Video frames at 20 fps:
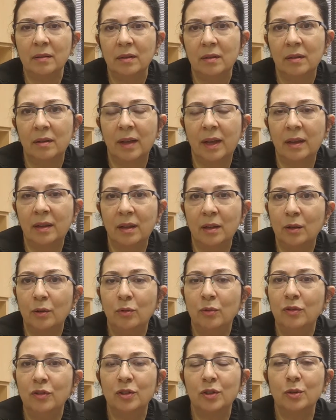like a
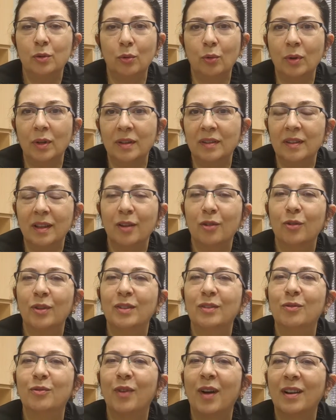loose shoe, it's not going
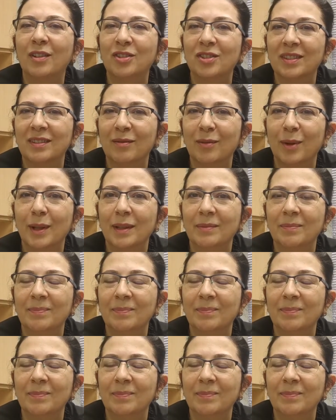to function well.